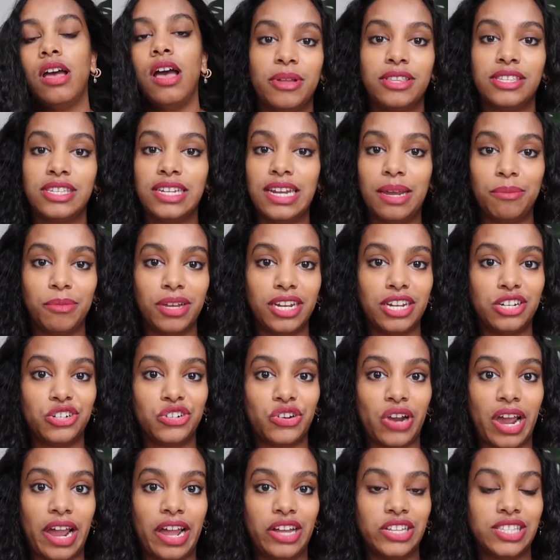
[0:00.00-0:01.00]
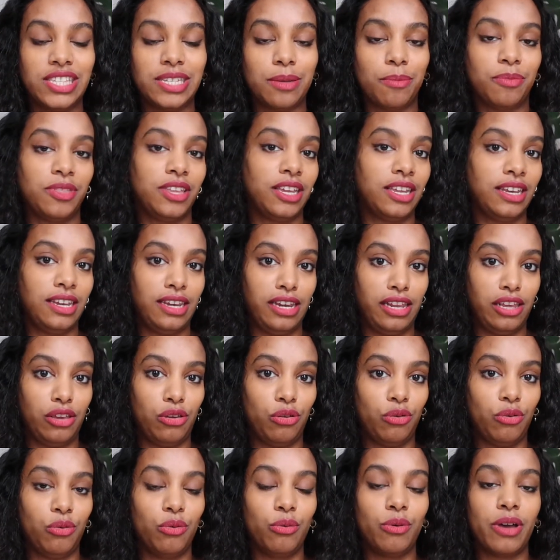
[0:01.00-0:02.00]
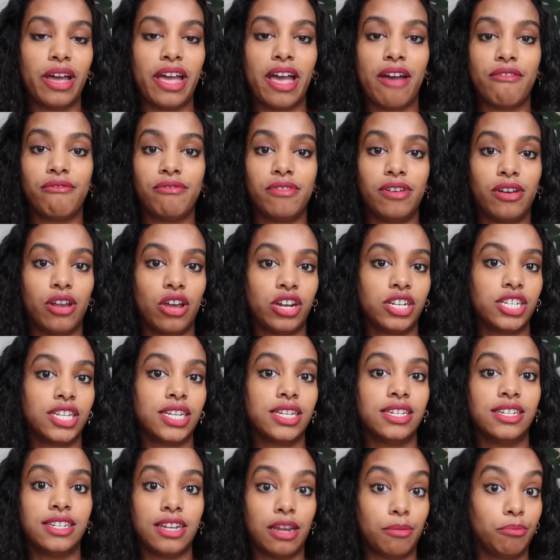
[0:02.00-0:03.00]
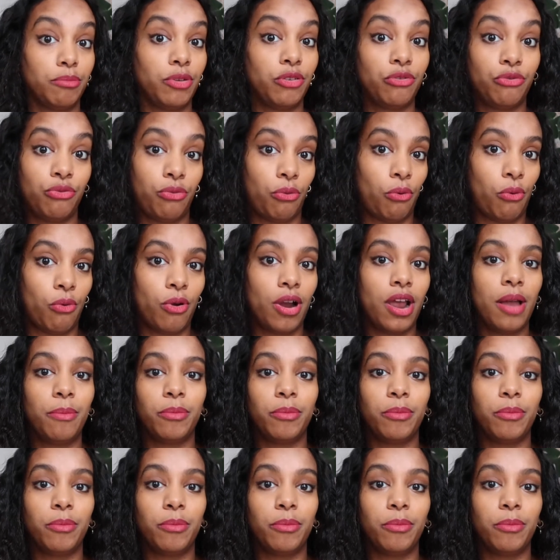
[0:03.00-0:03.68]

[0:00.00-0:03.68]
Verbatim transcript: But today I'm gonna try out something new I have not done before.